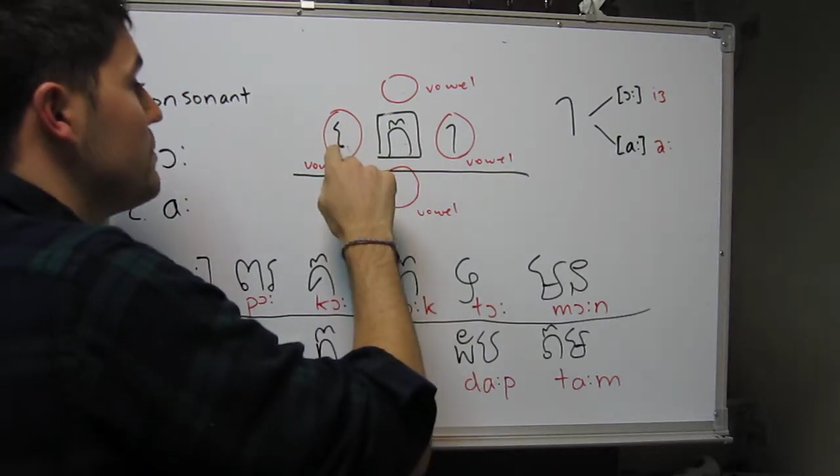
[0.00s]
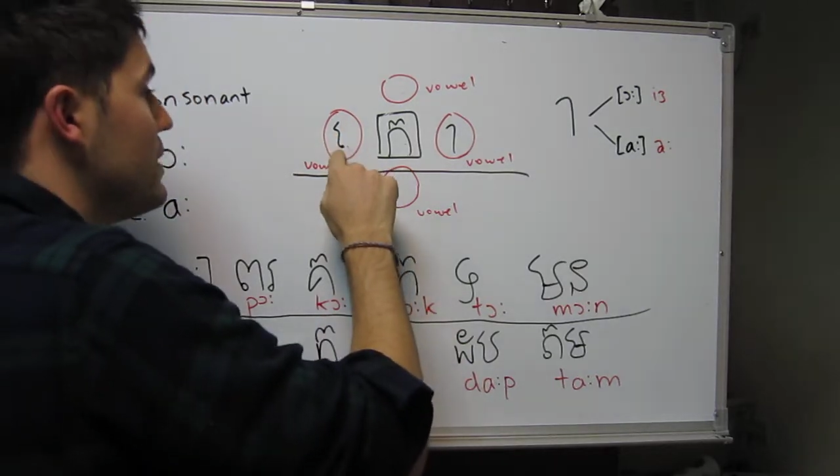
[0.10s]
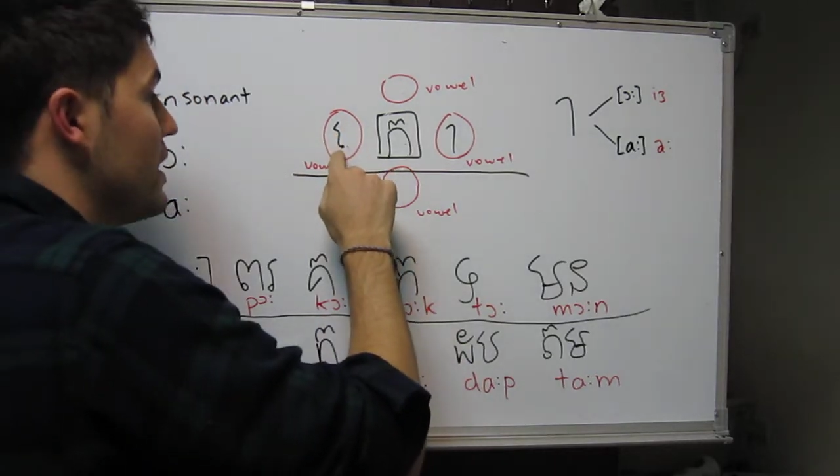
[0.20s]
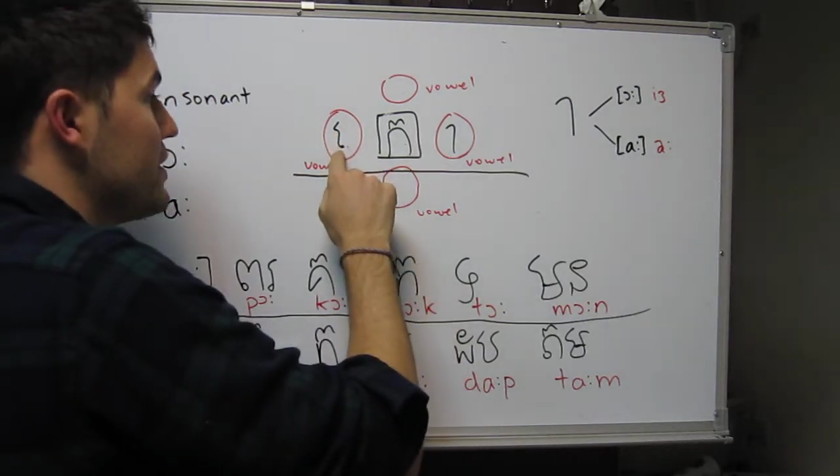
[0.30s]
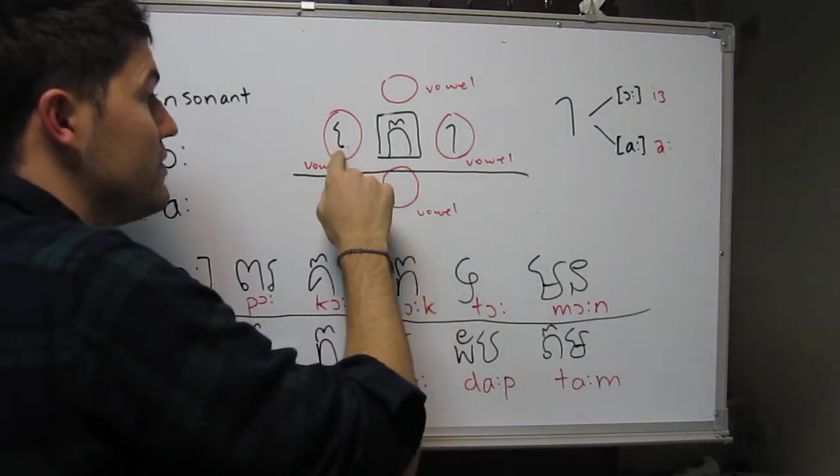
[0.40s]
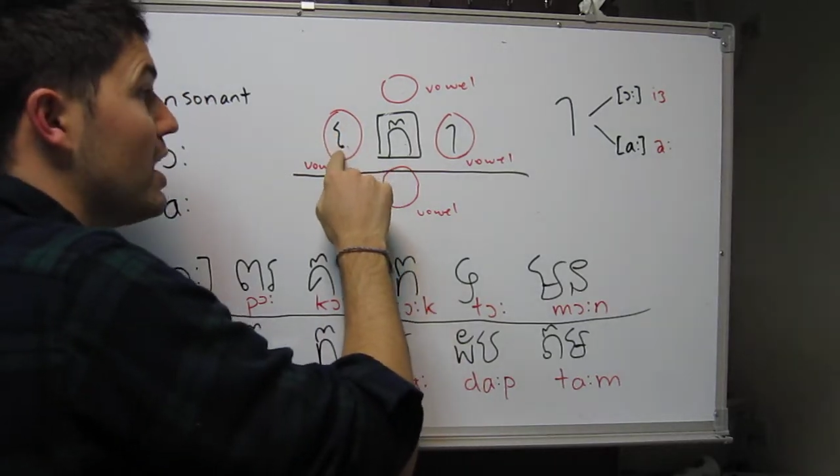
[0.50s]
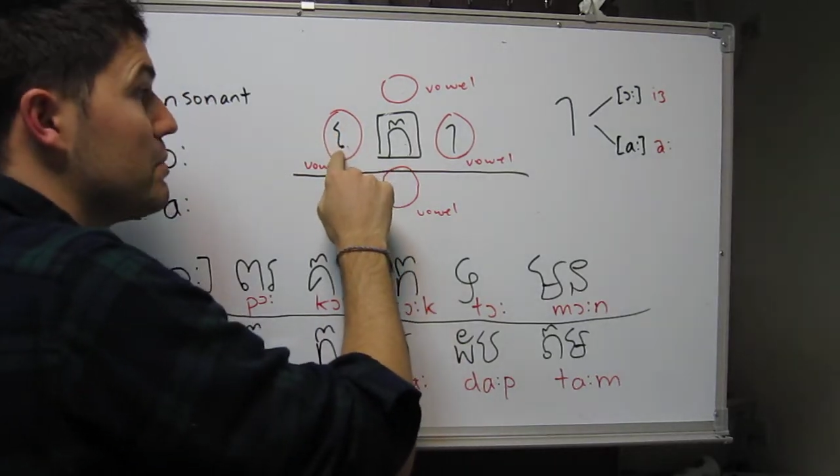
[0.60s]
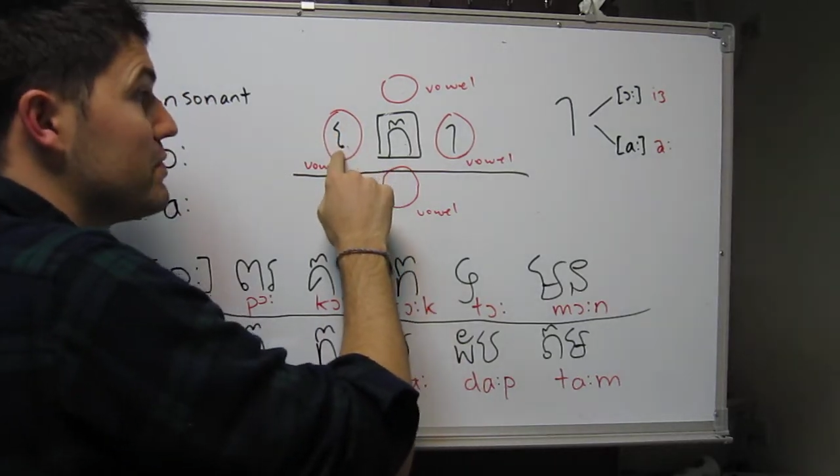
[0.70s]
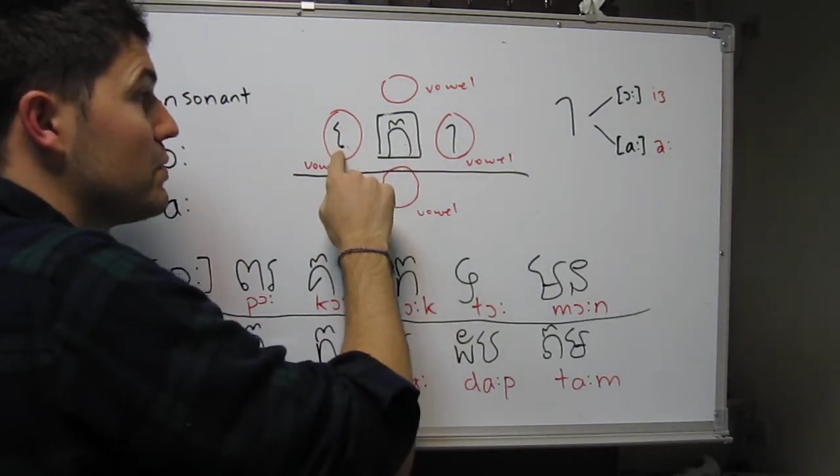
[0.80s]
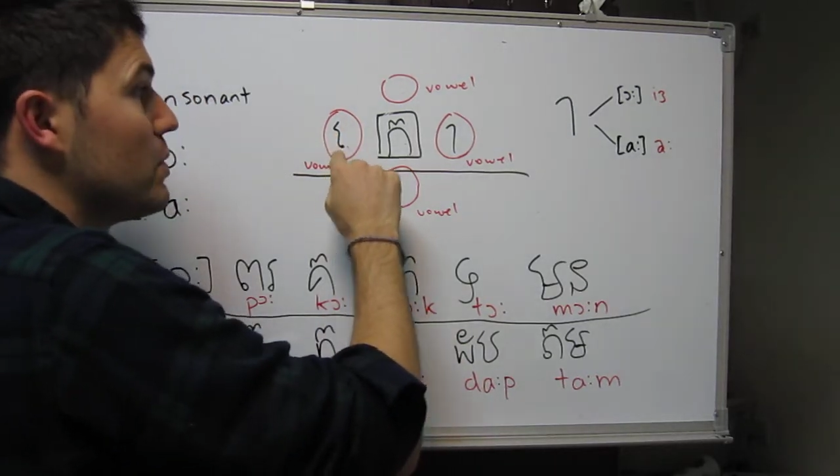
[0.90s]
vowel
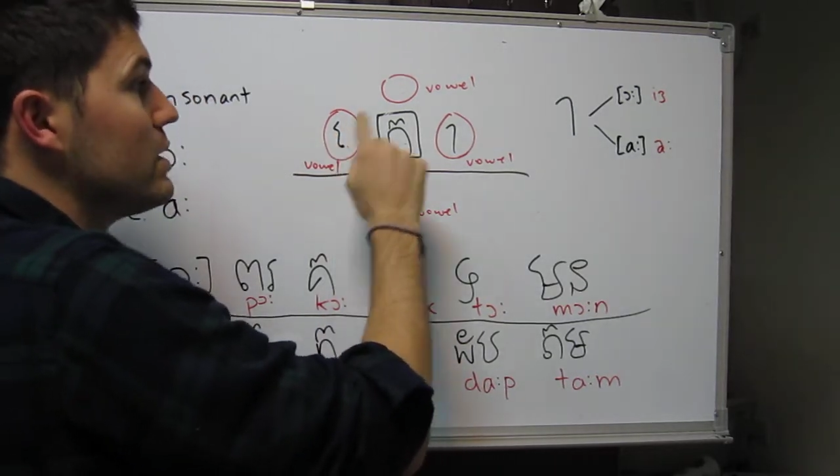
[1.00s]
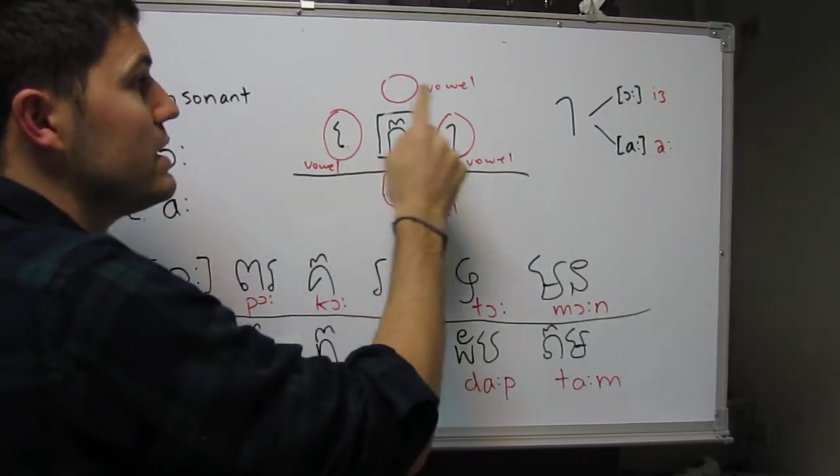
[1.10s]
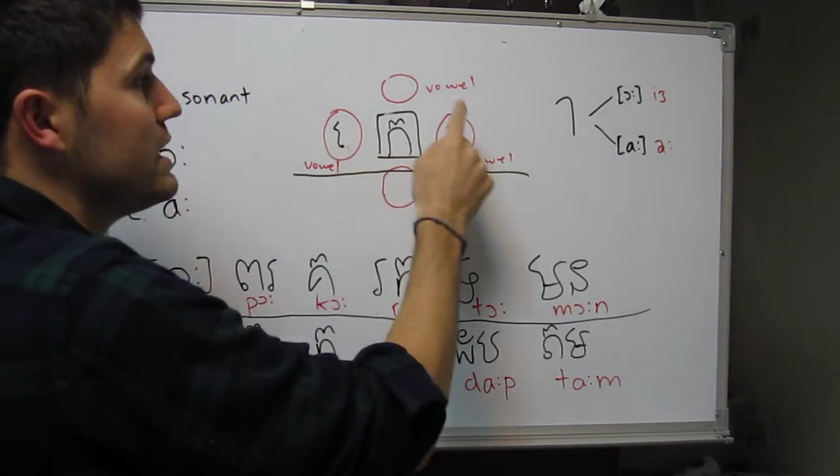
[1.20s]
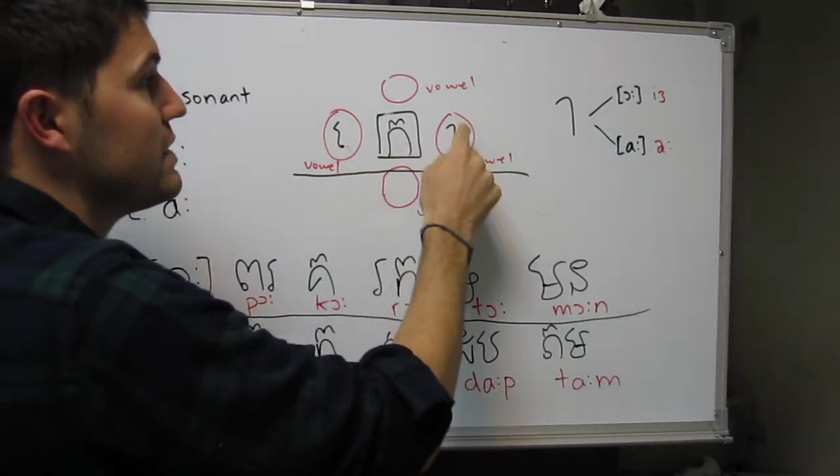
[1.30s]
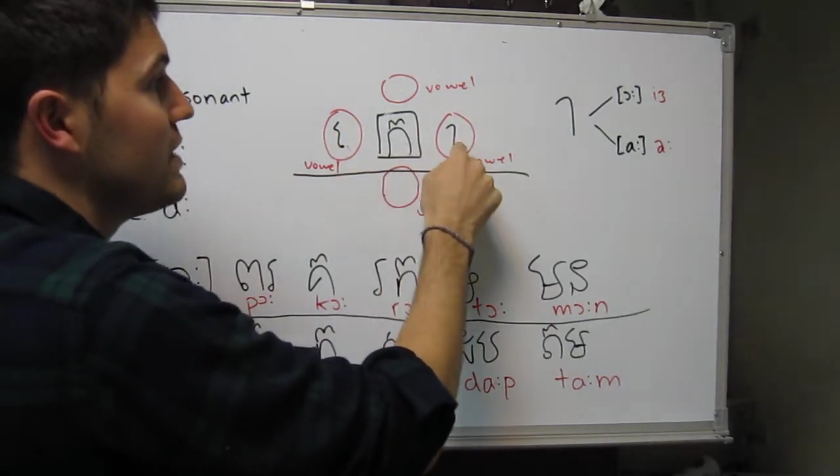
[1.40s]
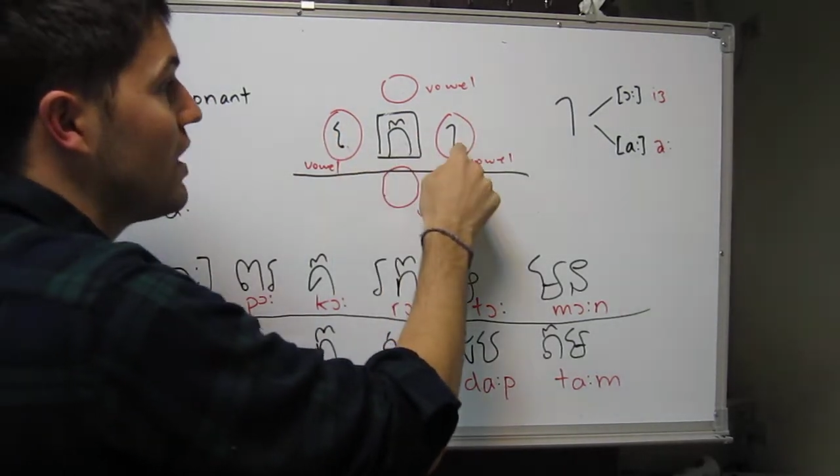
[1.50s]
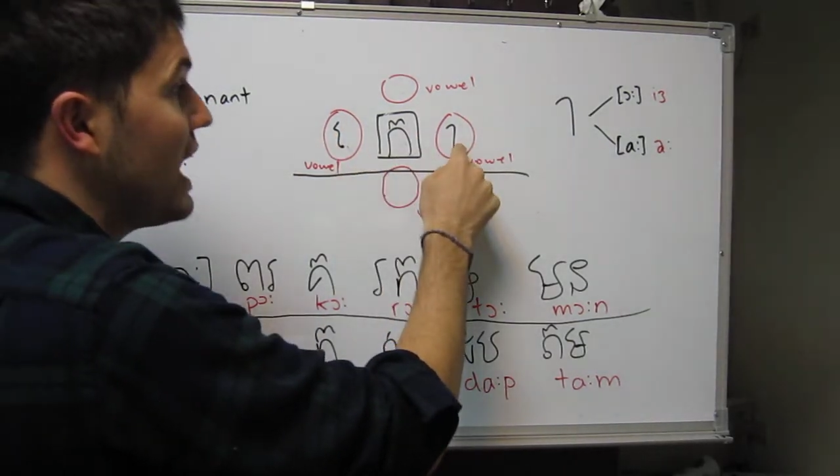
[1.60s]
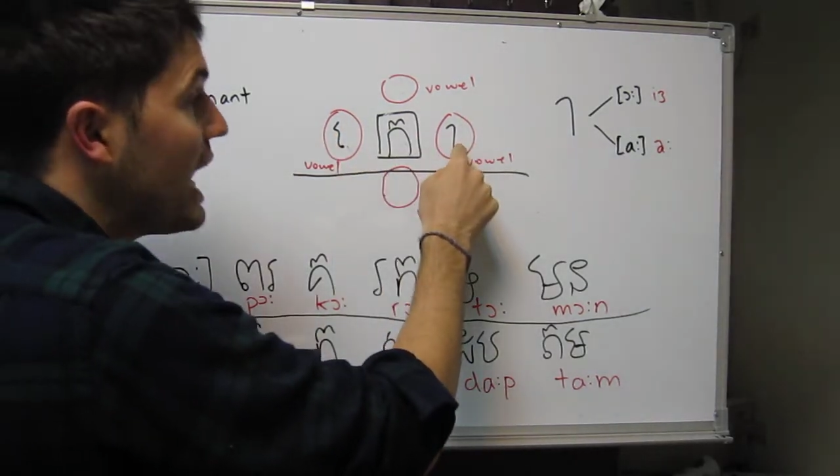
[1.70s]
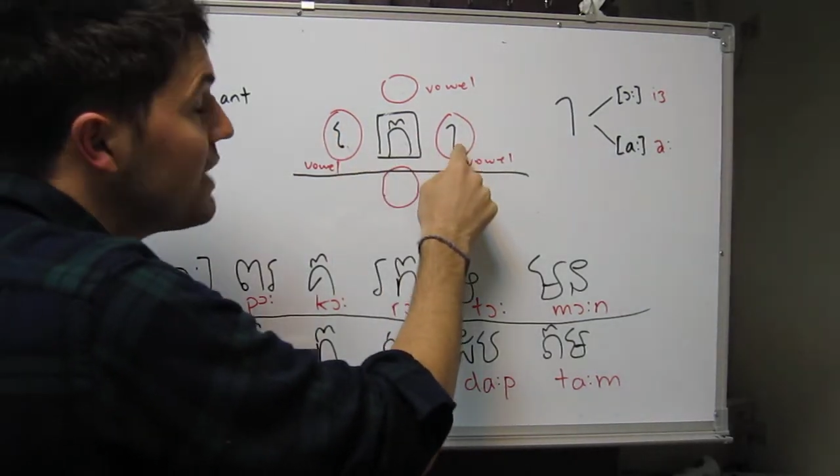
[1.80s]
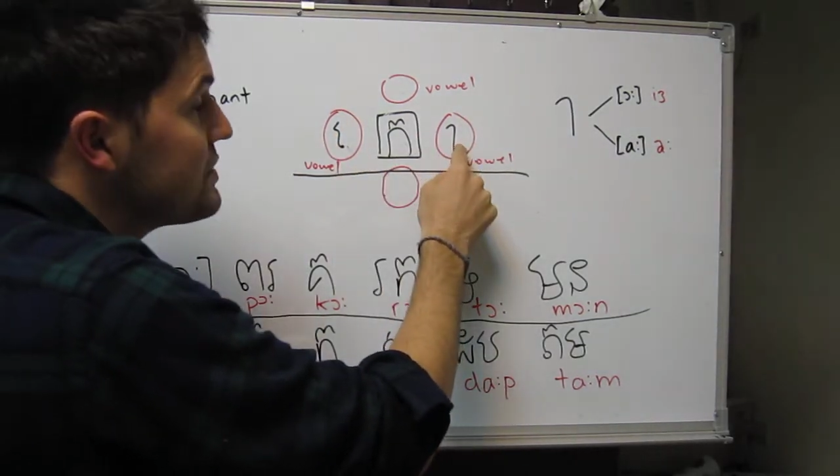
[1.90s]
before and the vowel
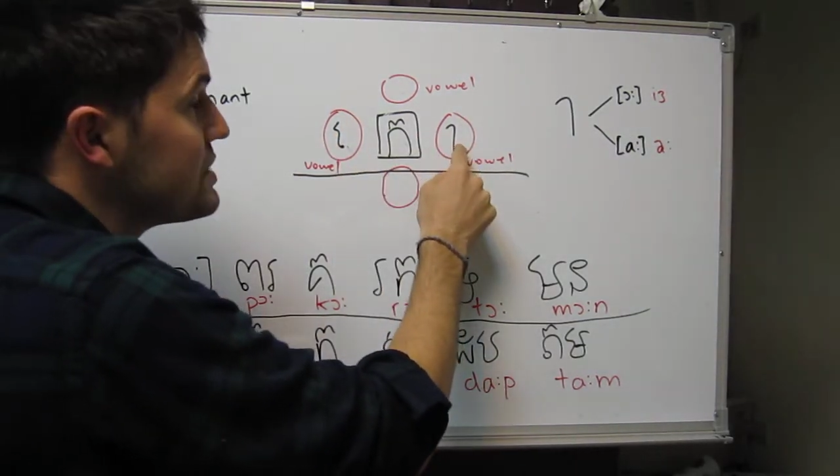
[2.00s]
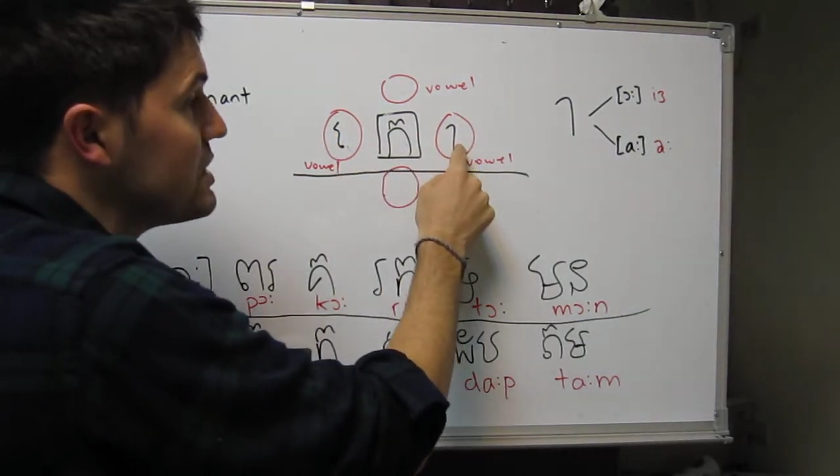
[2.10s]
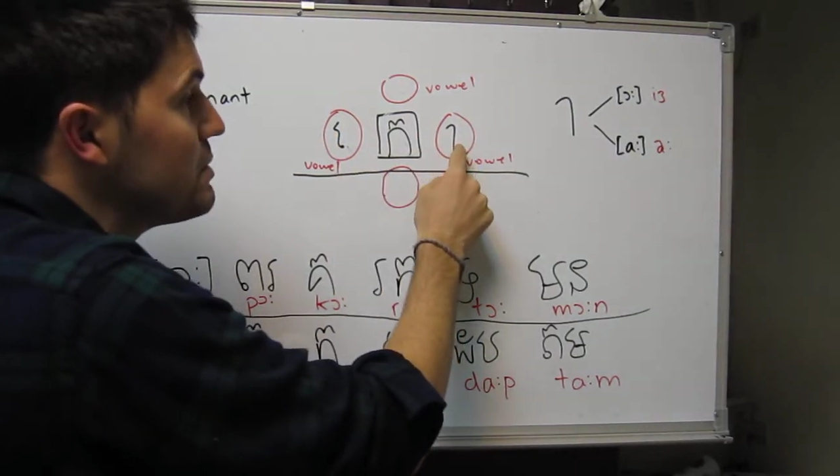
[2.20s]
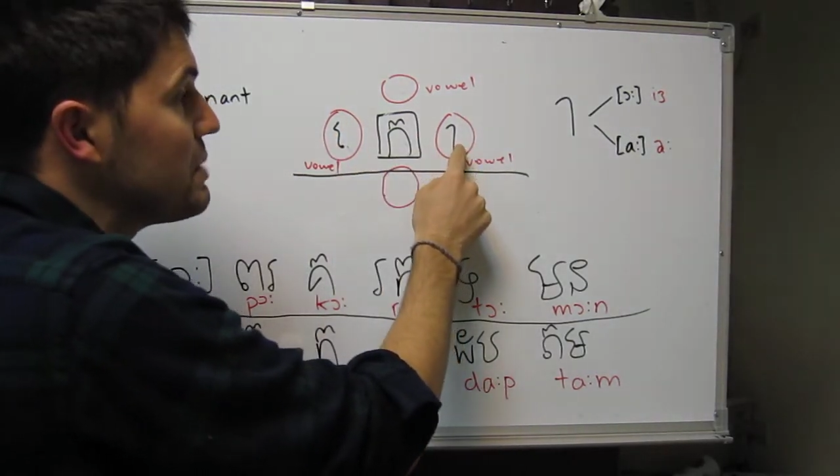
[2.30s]
after,